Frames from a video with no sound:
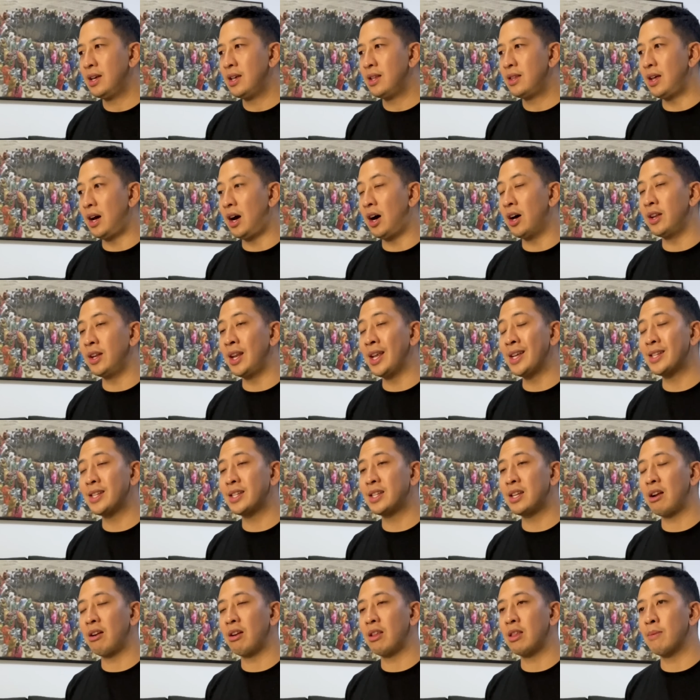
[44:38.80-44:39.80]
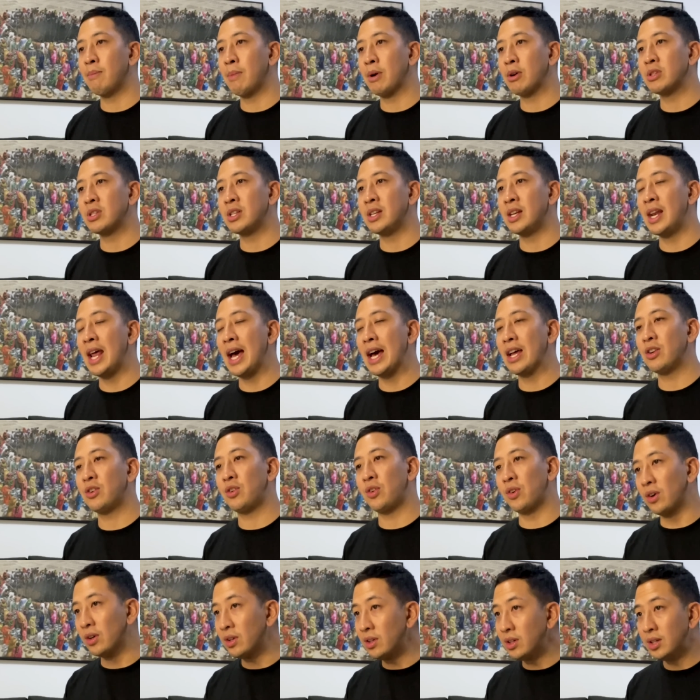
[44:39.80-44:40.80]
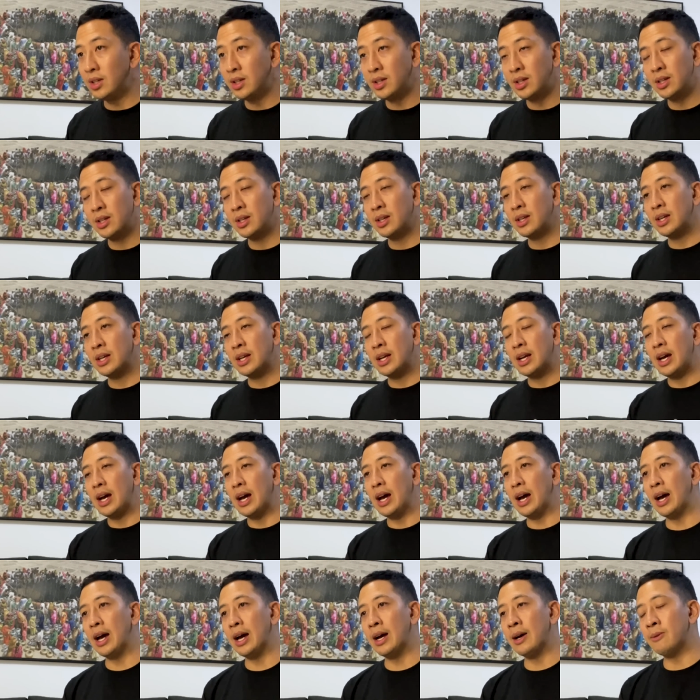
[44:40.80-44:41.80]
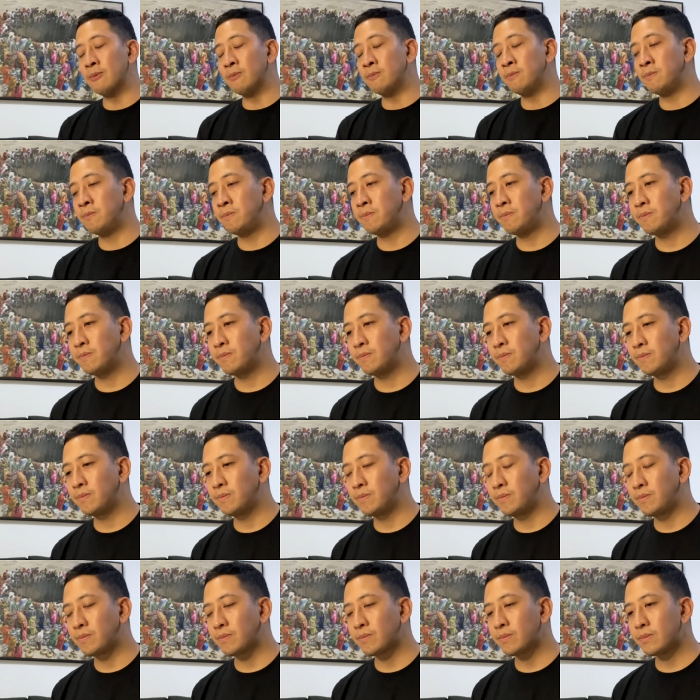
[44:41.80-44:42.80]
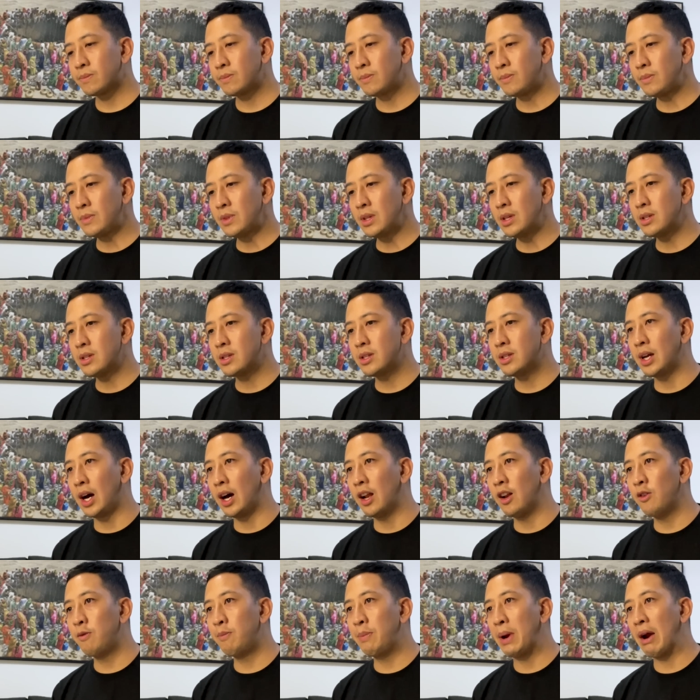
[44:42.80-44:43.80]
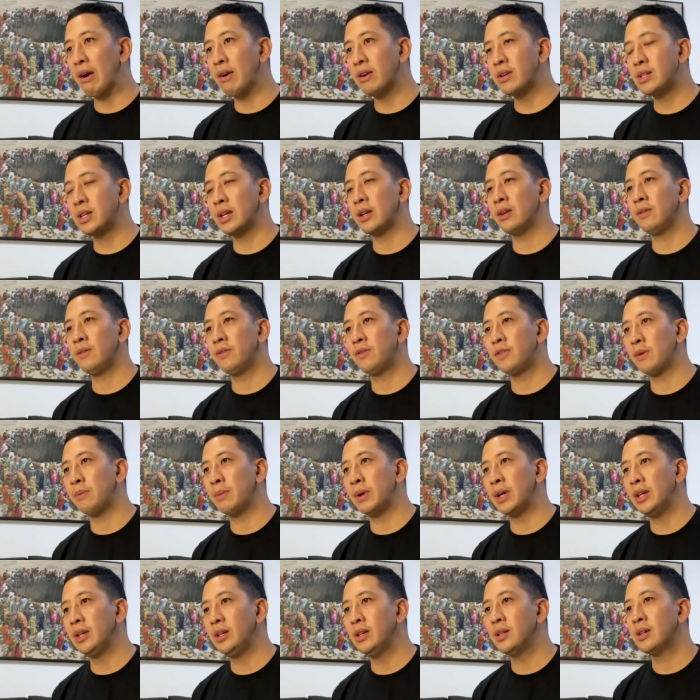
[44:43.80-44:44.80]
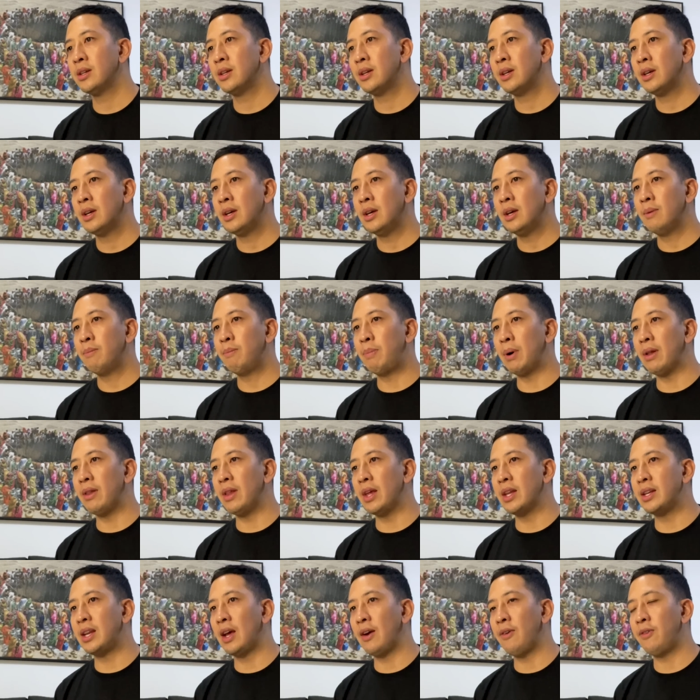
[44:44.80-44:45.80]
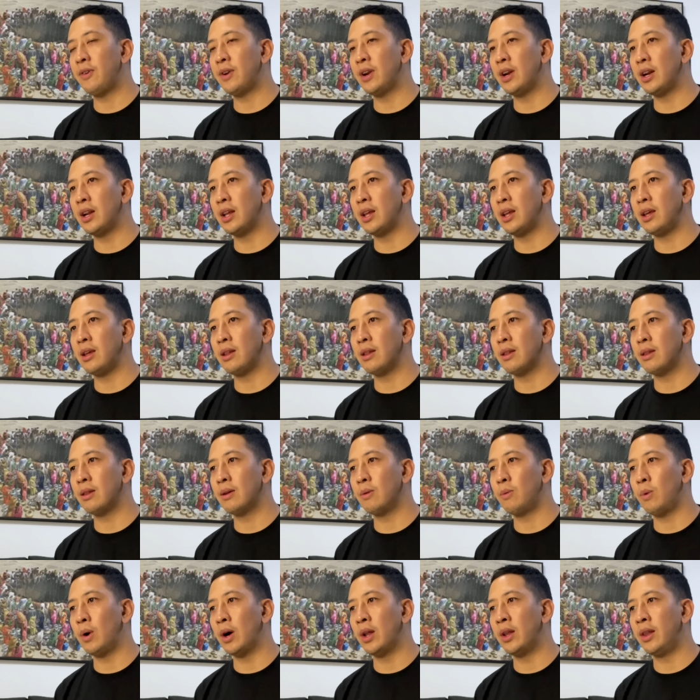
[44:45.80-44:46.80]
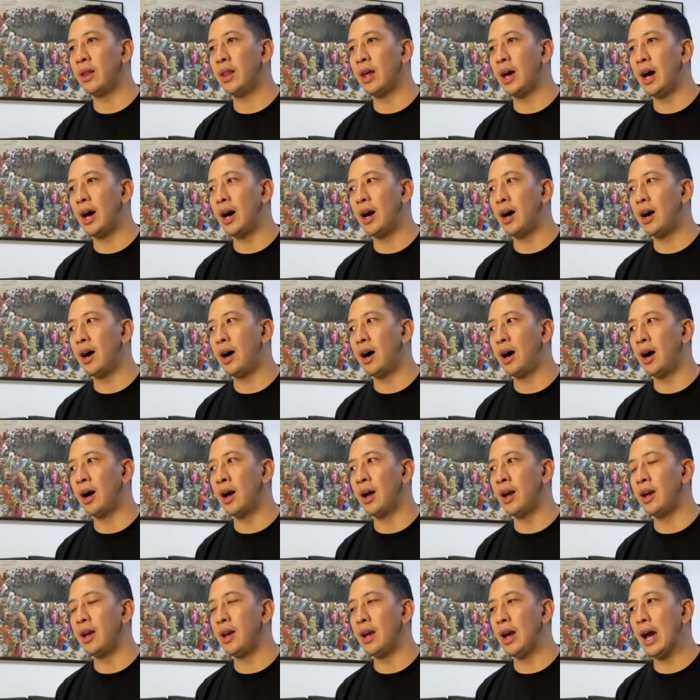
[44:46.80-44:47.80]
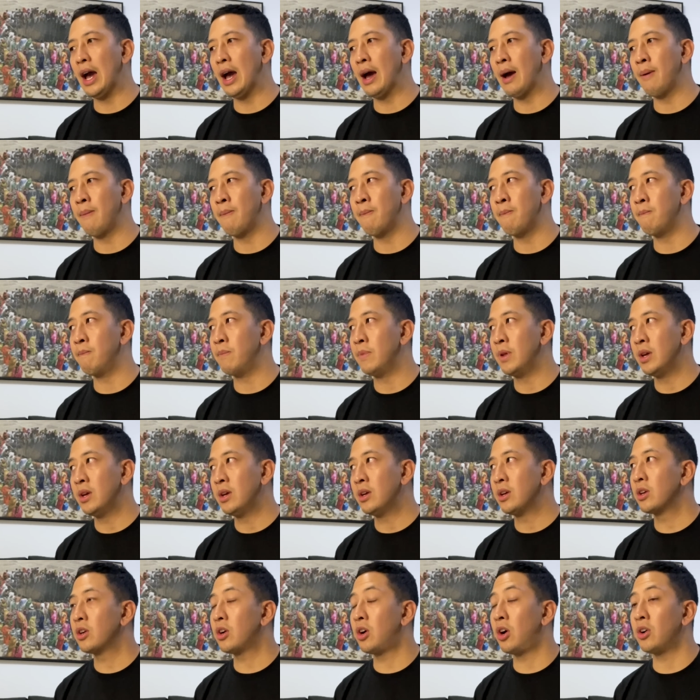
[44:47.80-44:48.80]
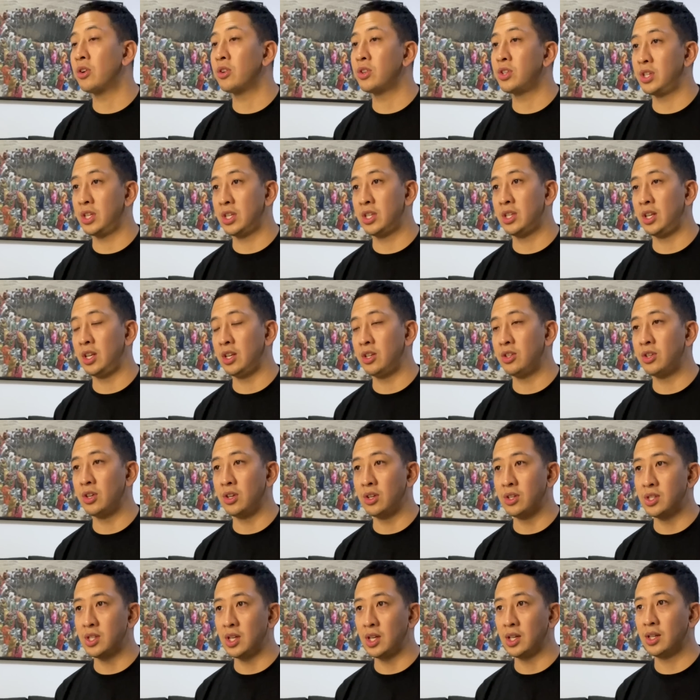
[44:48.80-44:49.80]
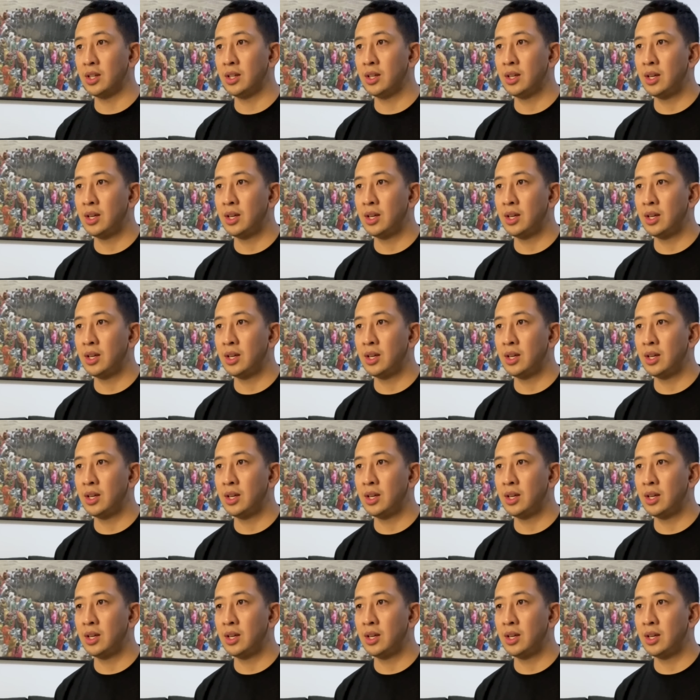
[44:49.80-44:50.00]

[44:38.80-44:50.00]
that aren't necessarily the most natural. Um, style of parenting for me, but they're definitely the one that I am consciously choosing